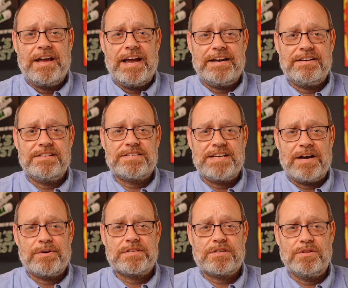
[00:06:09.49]
and it is
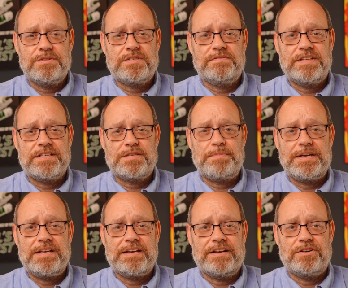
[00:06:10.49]
now exclusively
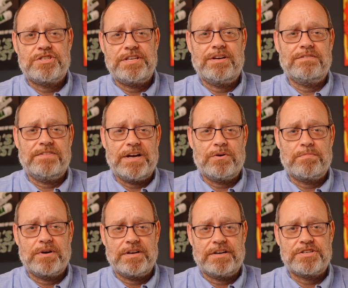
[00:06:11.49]
spending energy on flower
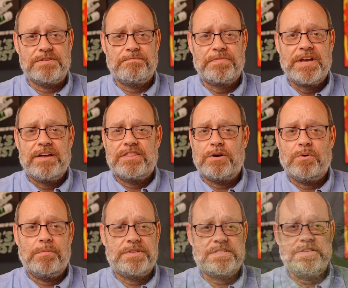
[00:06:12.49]
production. There
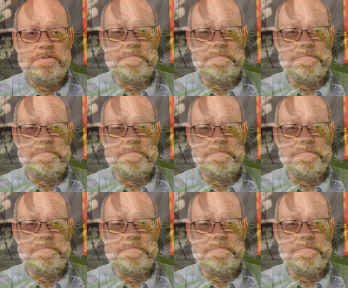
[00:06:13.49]
will still